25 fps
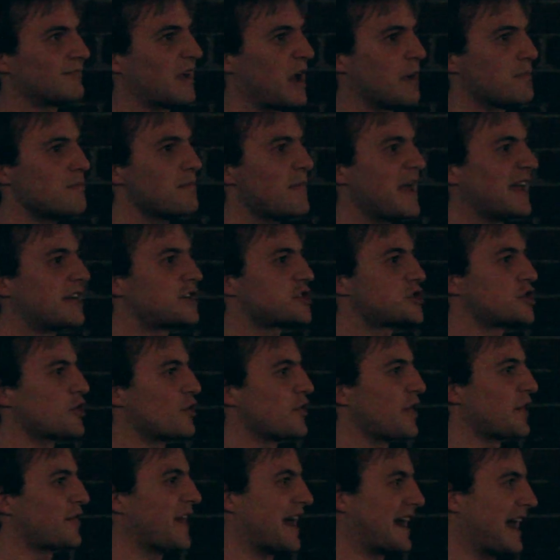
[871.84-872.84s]
make sure
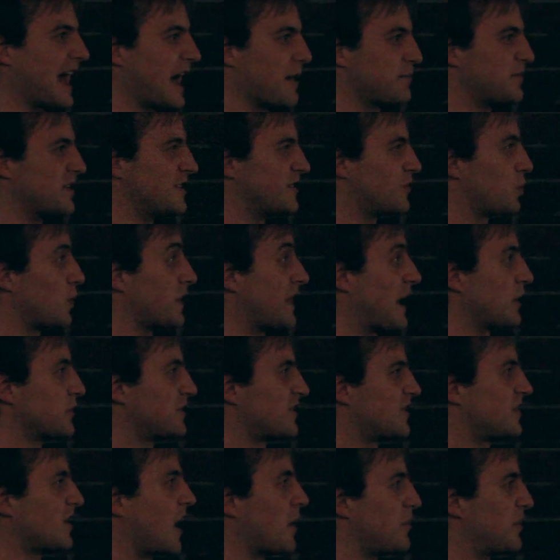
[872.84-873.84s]
that that happens without
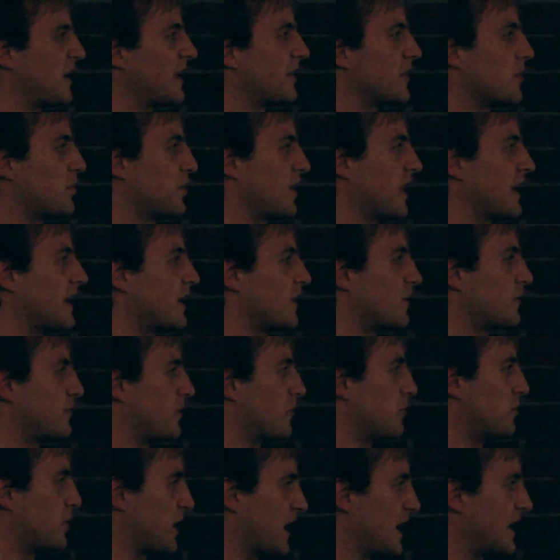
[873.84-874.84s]
stopping the player
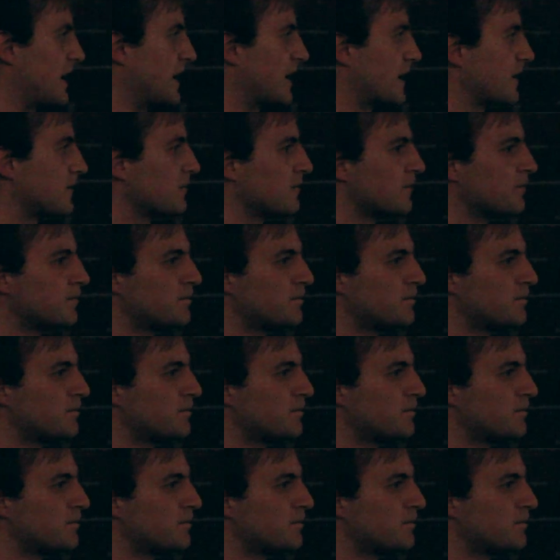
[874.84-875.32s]
from playing.